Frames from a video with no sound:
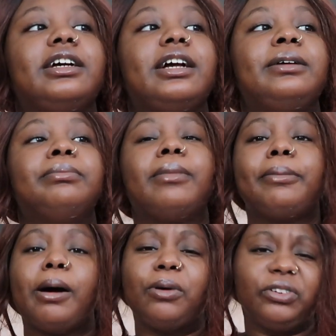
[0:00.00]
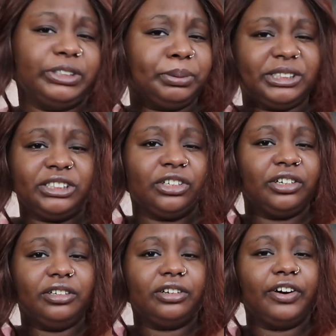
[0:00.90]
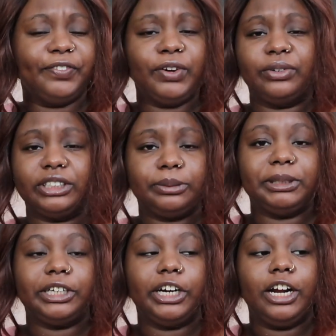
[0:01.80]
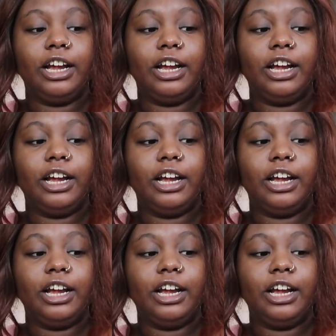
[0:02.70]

and my mom always puts her phone on speaker,